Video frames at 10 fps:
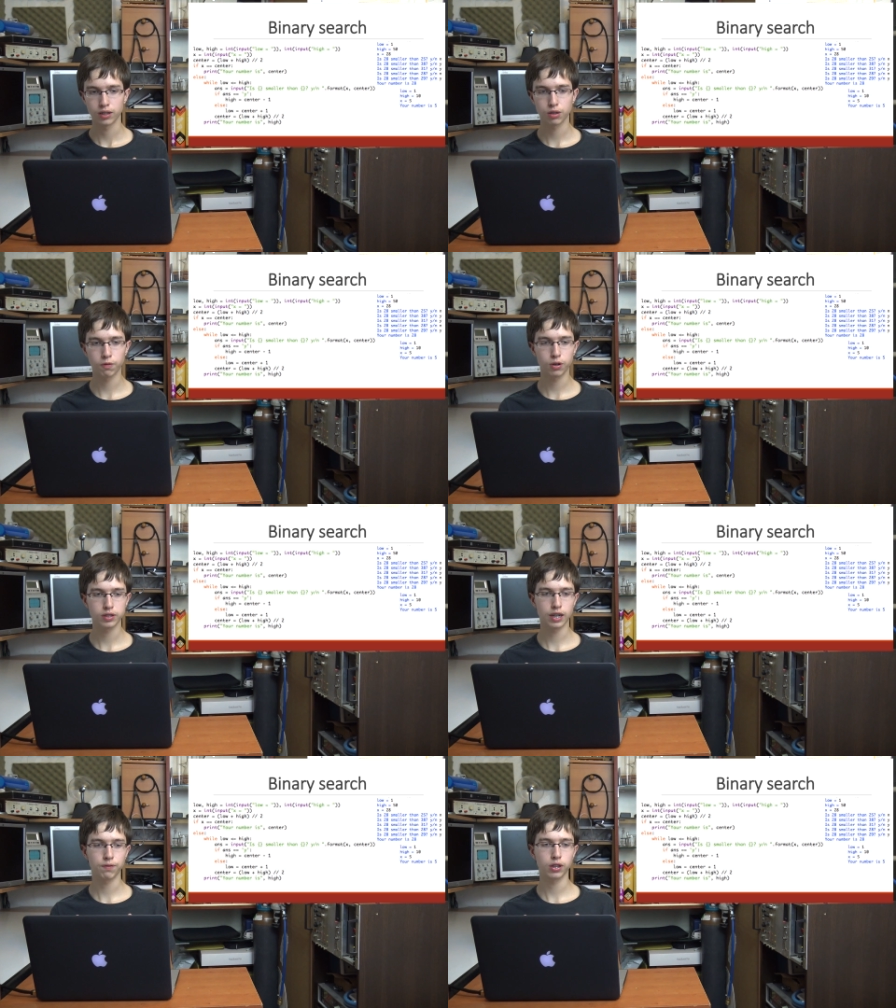So for
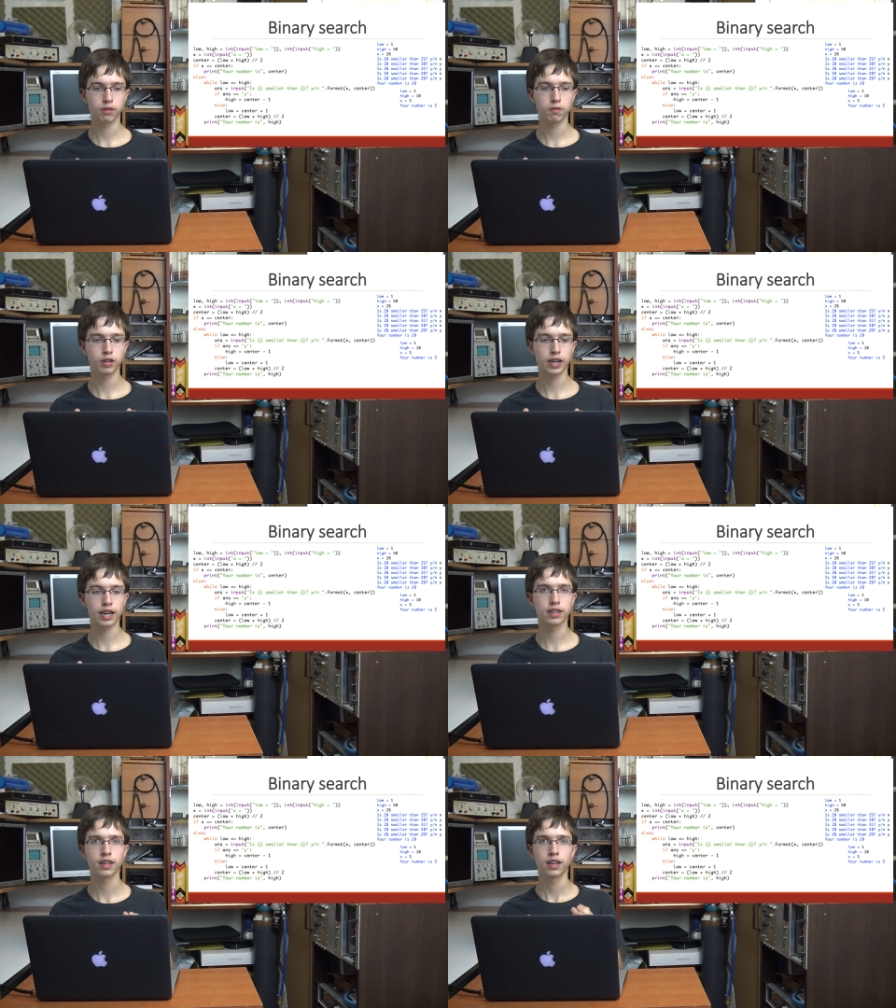example, if we
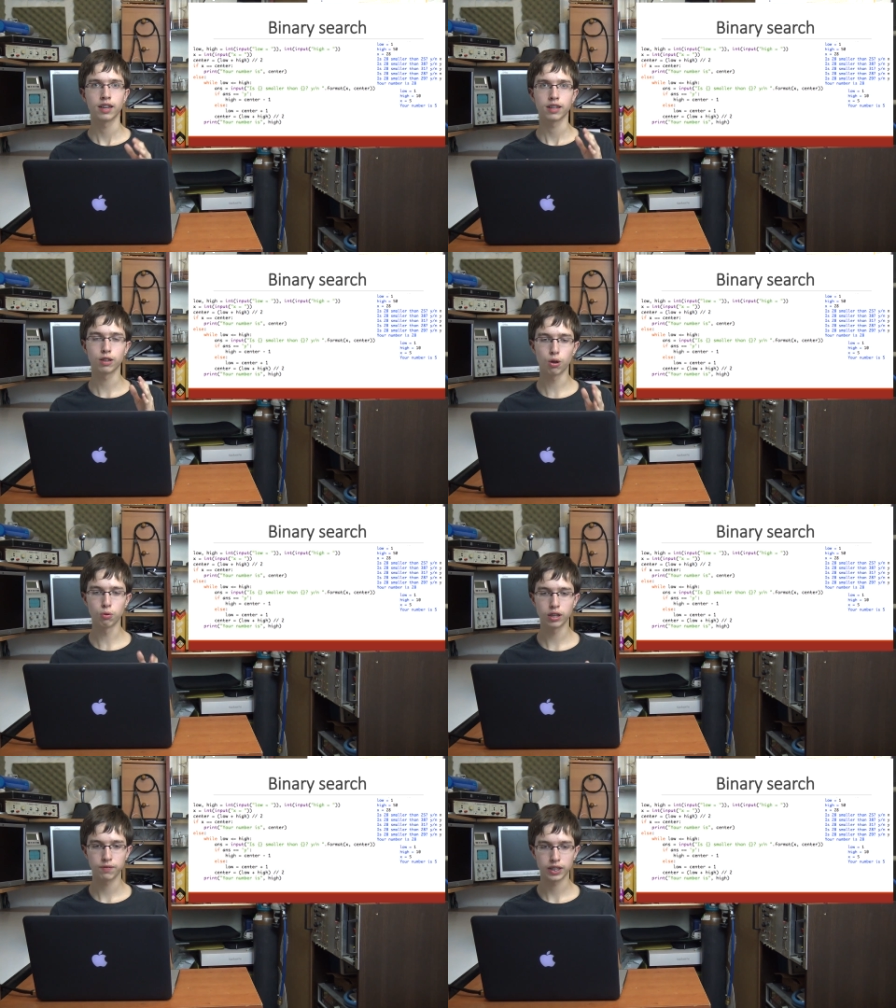had low
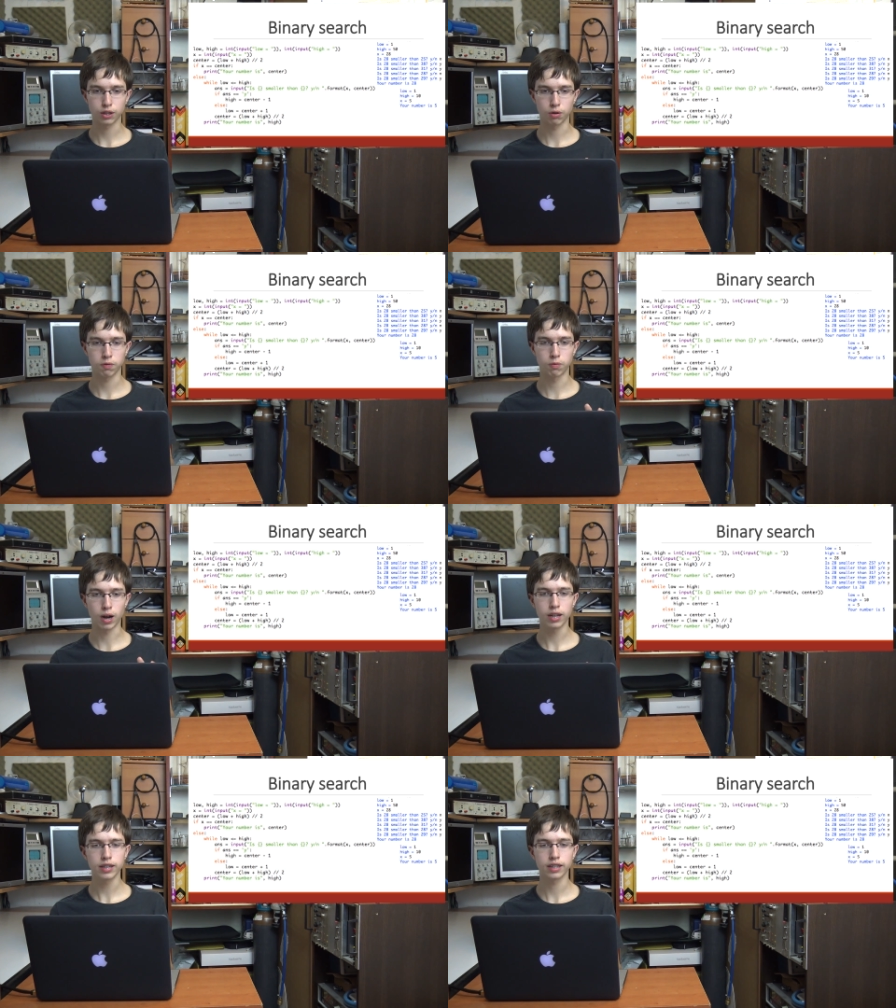limit of
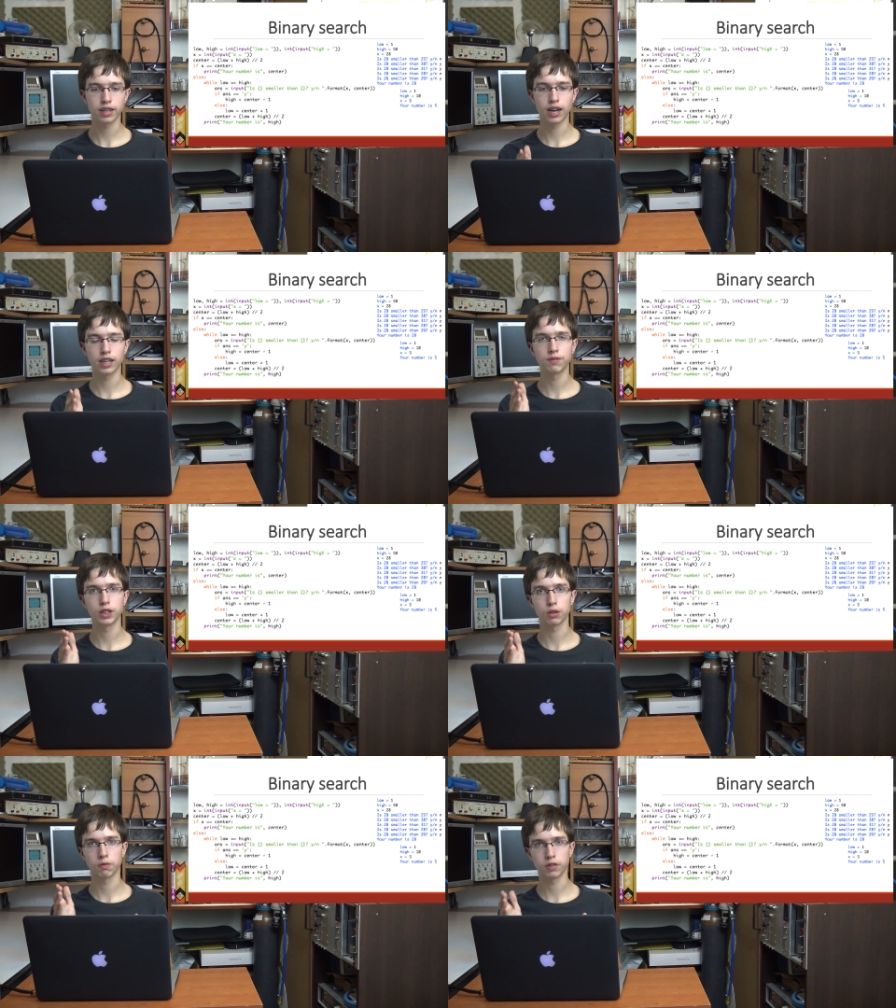1 and high
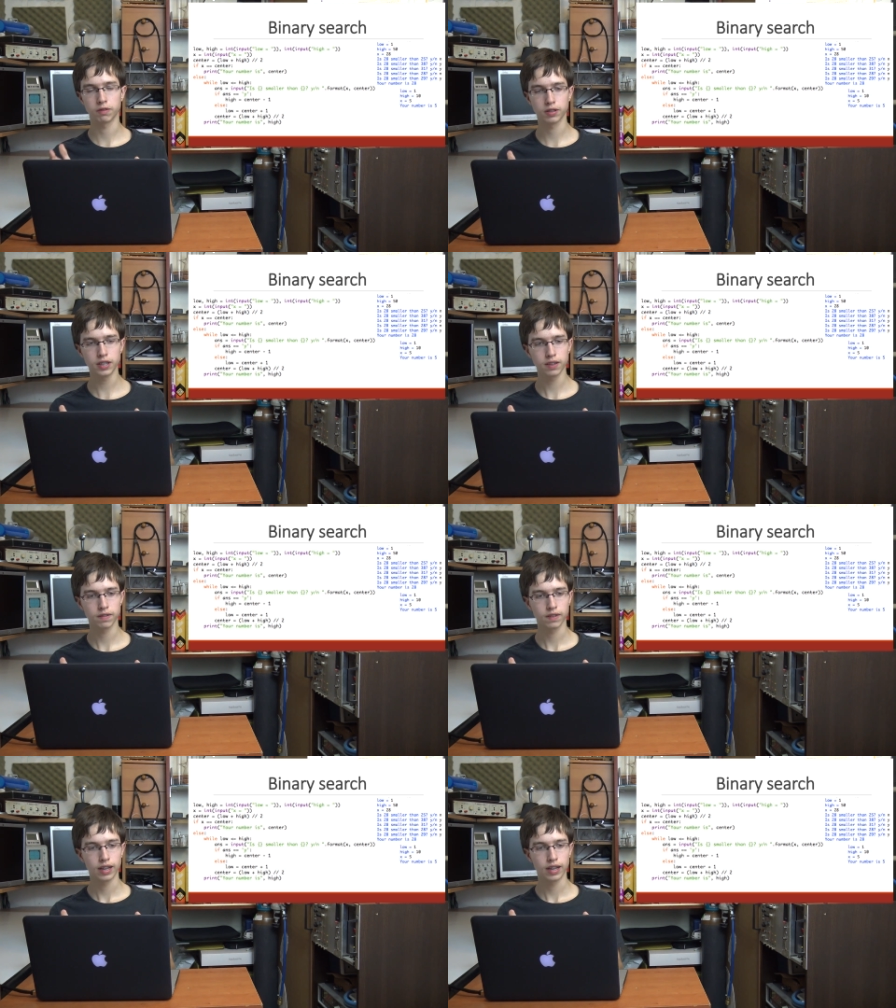limit of 50,